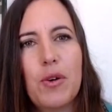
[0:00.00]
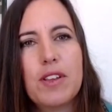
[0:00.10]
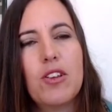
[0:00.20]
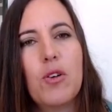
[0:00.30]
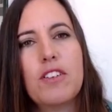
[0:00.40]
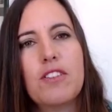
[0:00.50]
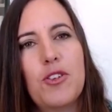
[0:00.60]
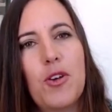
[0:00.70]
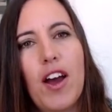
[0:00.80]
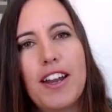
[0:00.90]
as long as
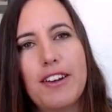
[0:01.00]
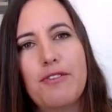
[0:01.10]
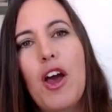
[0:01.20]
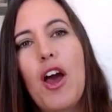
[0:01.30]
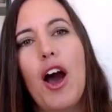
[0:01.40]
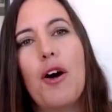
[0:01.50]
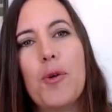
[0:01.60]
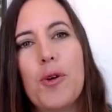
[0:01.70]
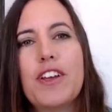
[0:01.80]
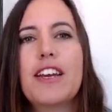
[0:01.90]
you kind of are
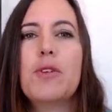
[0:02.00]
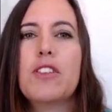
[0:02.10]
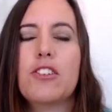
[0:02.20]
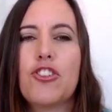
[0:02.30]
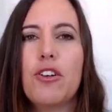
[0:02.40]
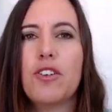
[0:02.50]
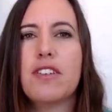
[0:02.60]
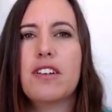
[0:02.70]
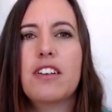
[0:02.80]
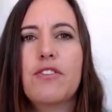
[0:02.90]
working with the child as
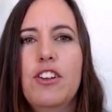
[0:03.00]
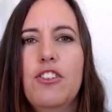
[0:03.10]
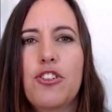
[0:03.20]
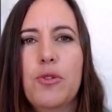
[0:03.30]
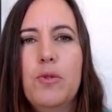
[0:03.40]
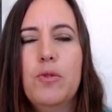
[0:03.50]
an individual,